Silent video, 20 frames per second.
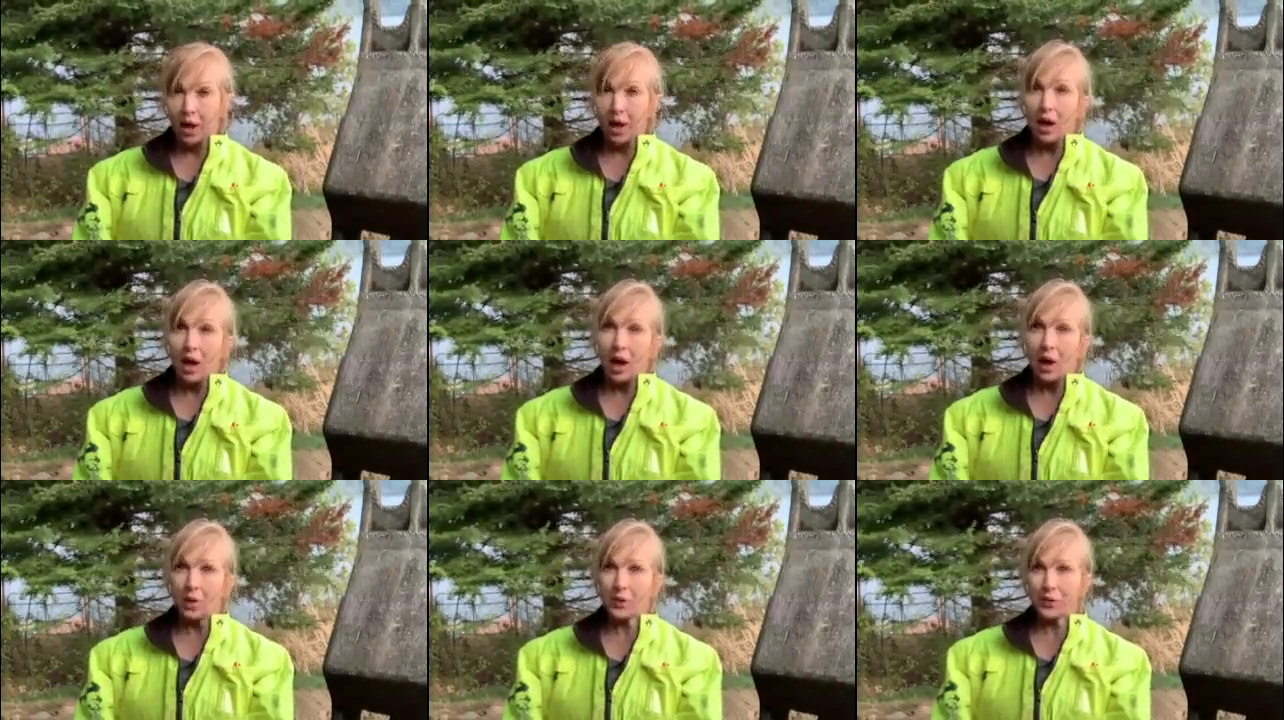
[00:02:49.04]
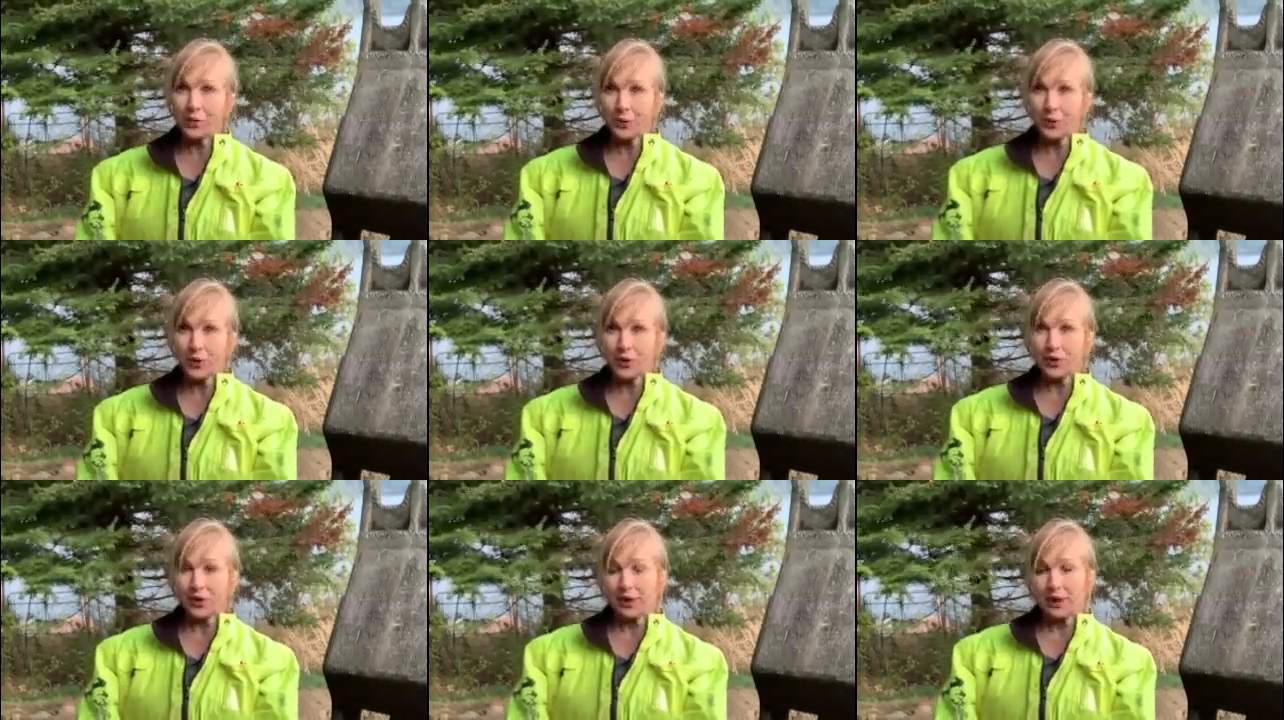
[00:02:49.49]
I was
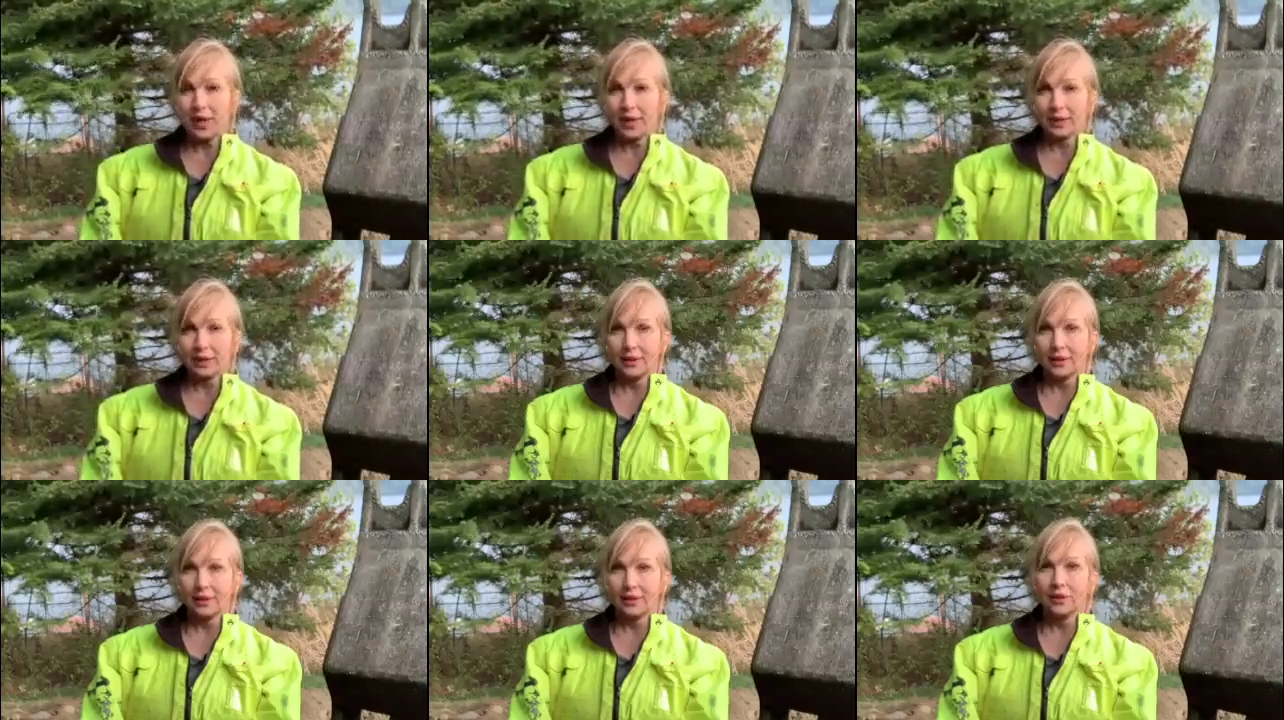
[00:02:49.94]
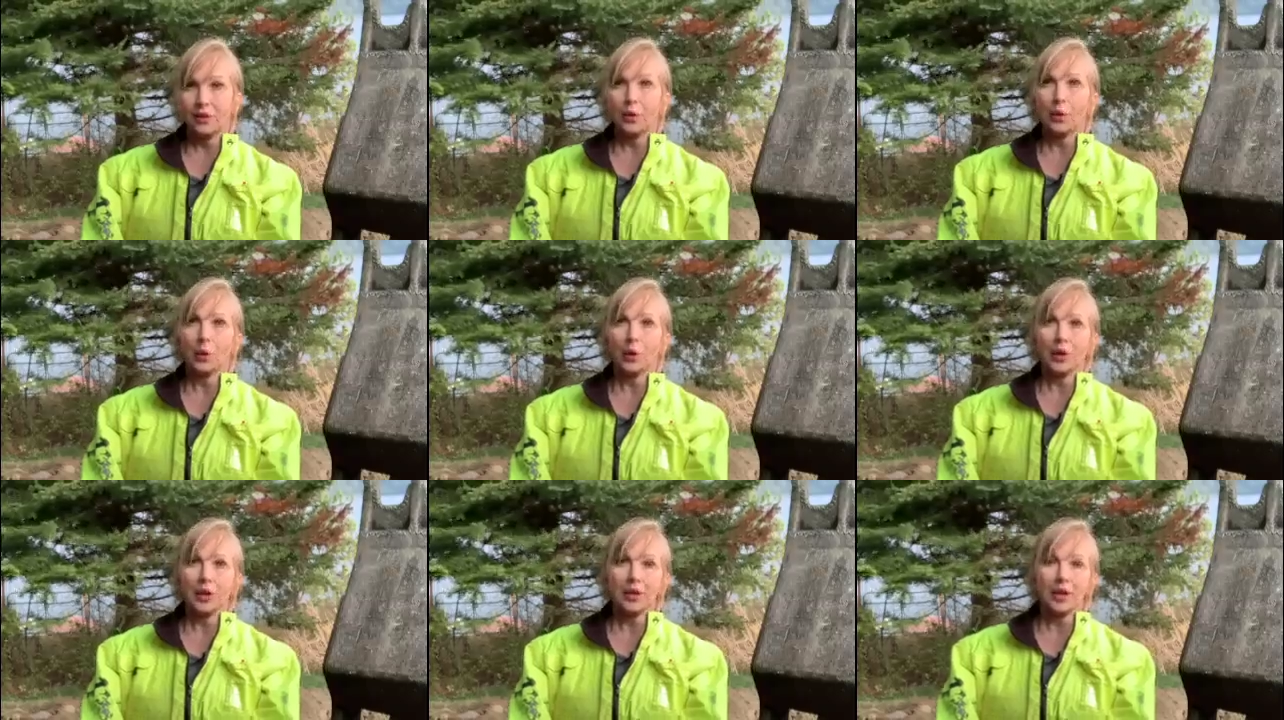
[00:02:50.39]
first elected to the
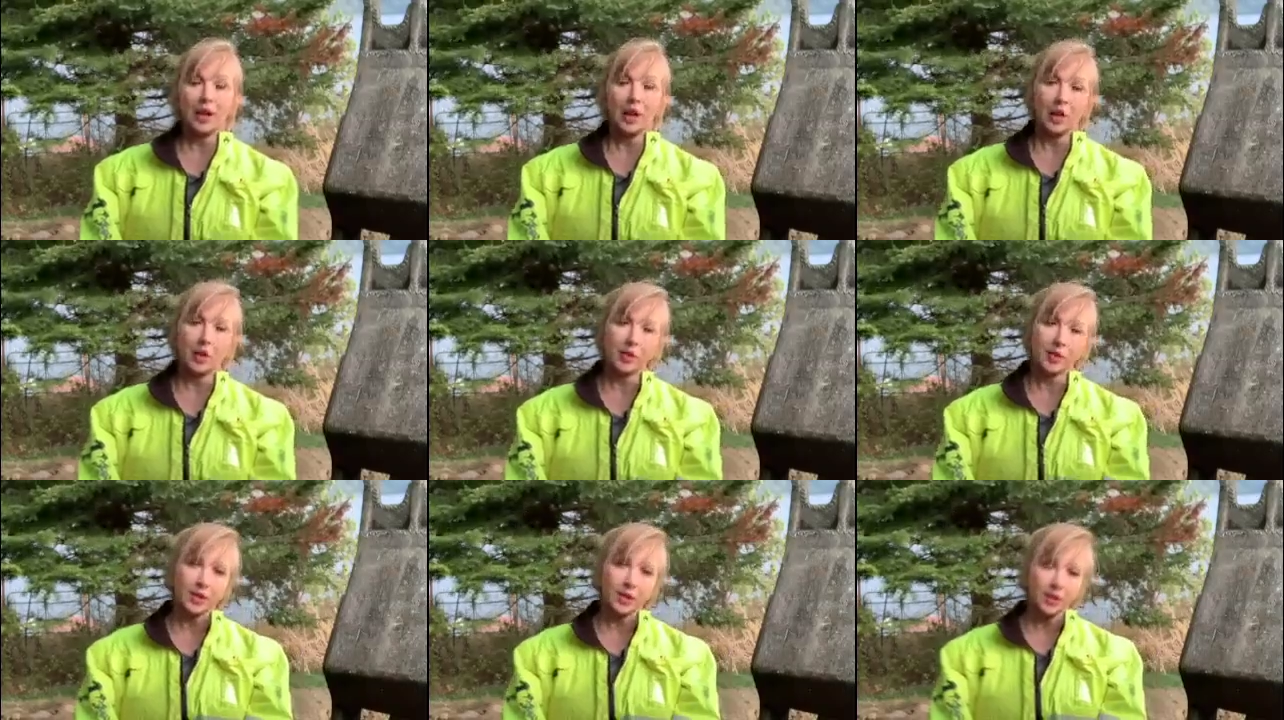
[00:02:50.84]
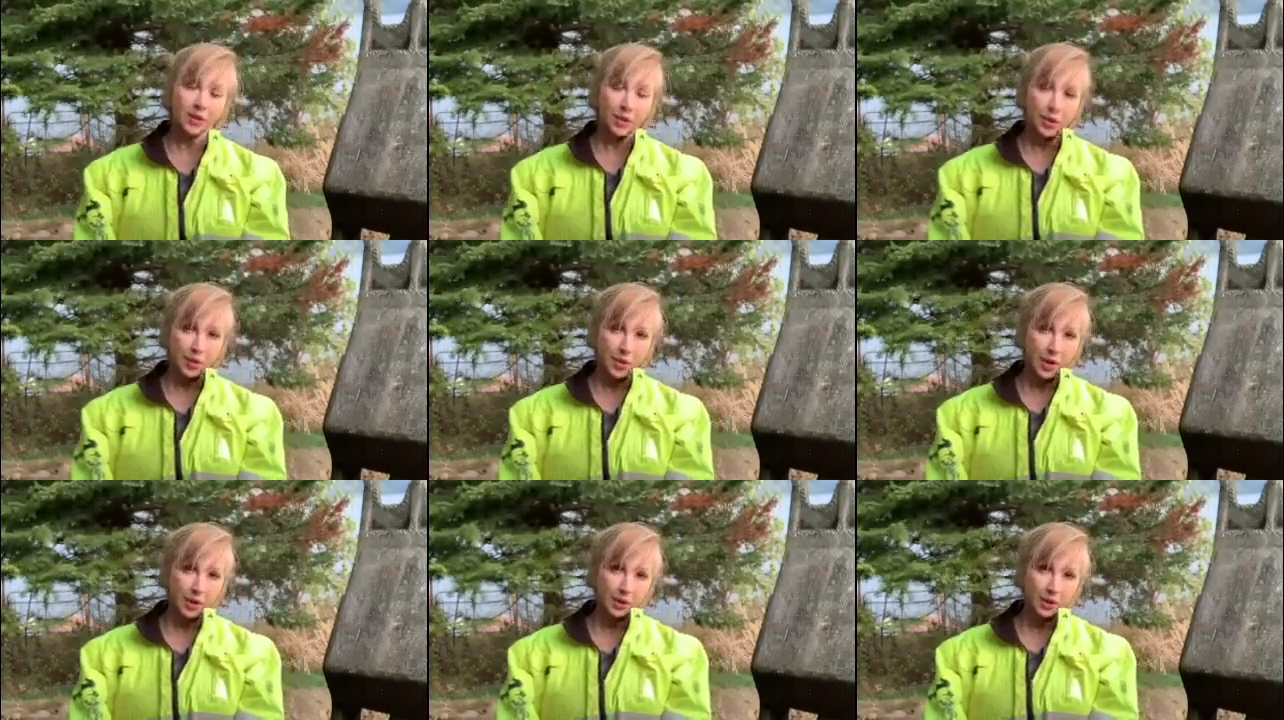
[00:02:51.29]
Oregon House in
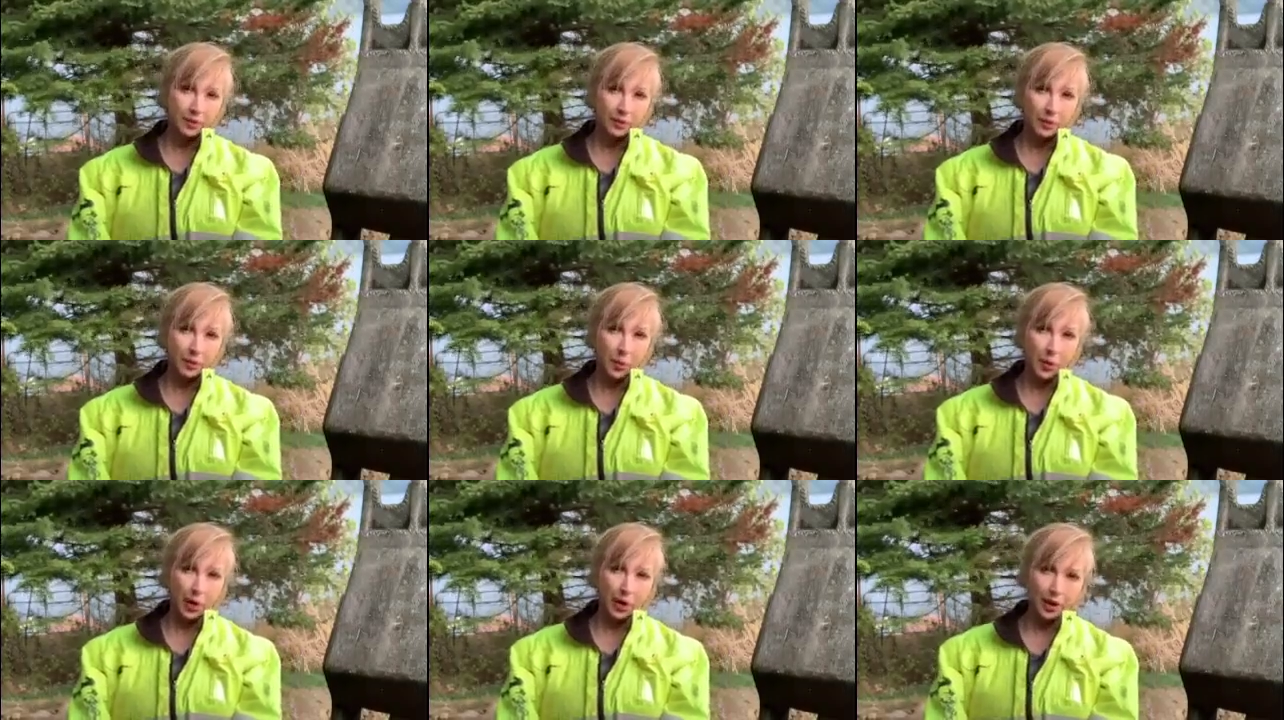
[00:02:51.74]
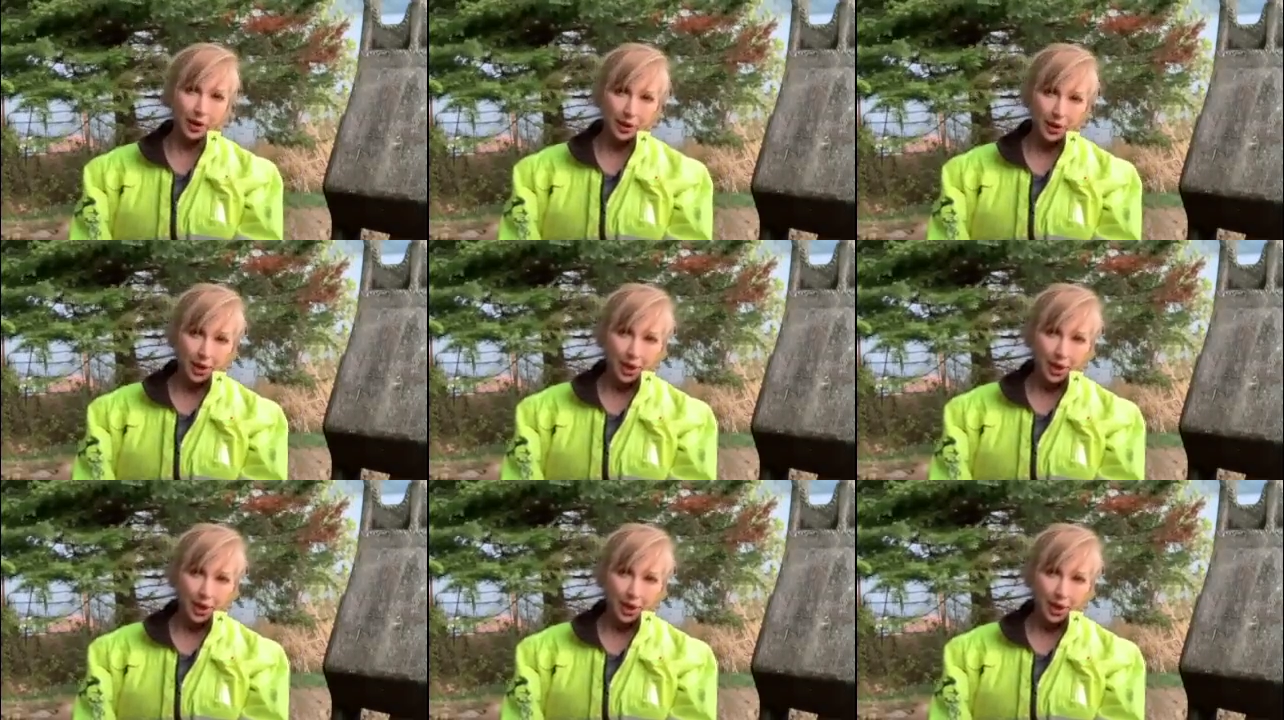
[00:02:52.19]
2004.